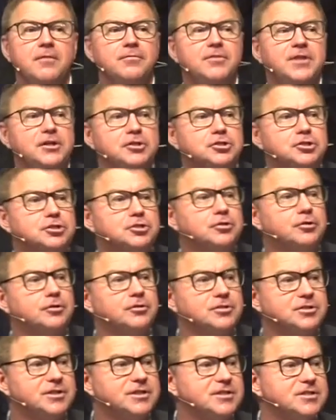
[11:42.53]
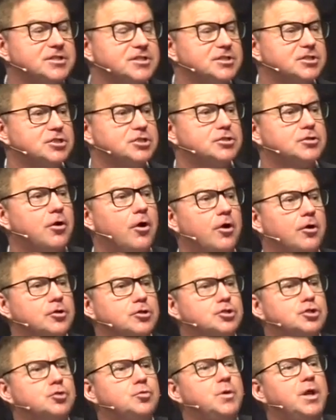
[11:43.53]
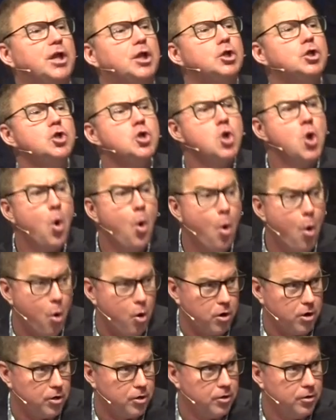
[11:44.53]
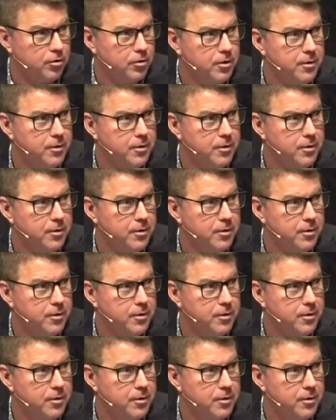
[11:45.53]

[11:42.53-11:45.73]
that churches start to ignore